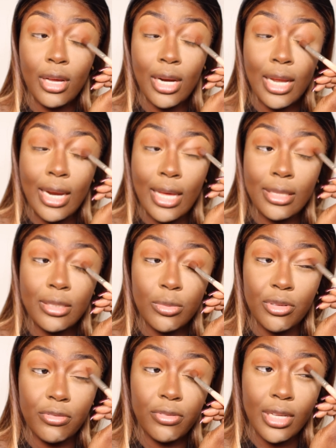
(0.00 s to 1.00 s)
and I like to
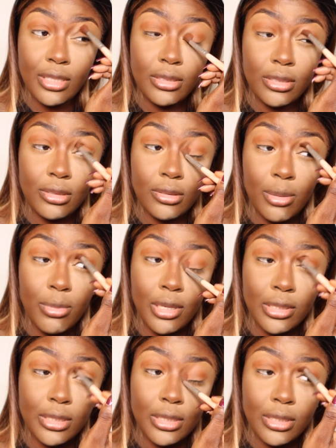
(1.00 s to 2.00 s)
be fast too
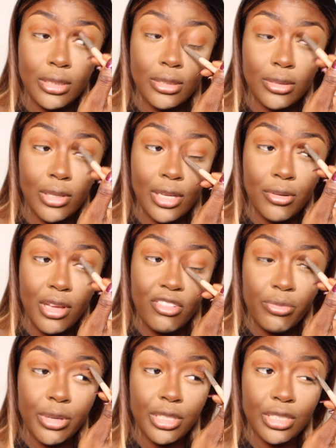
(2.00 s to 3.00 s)
about it, so I don't
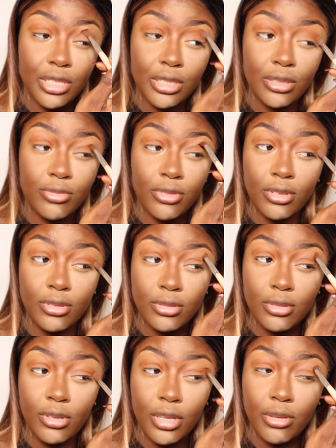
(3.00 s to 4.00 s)
have patience for
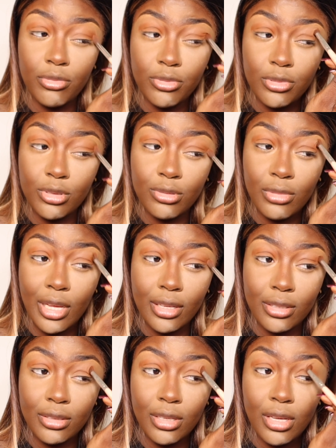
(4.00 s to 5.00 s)
looking
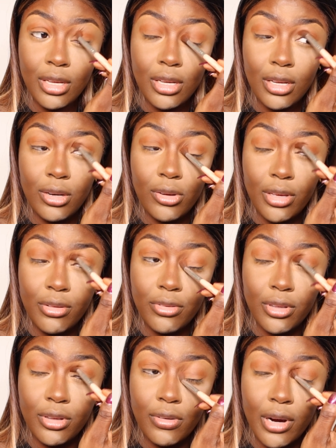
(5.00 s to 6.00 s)
for
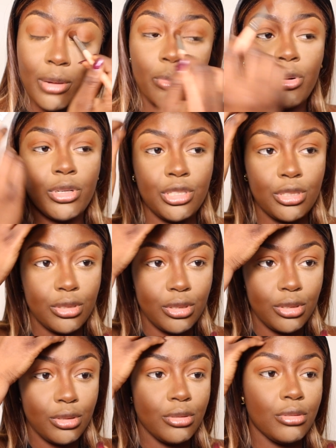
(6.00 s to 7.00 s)
the right brush to
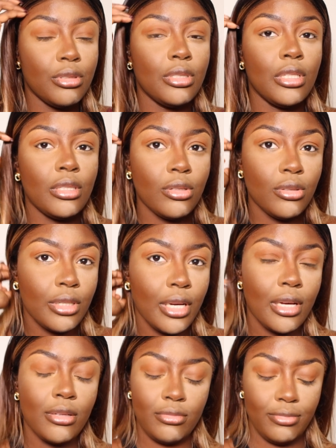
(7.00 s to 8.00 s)
use and all that.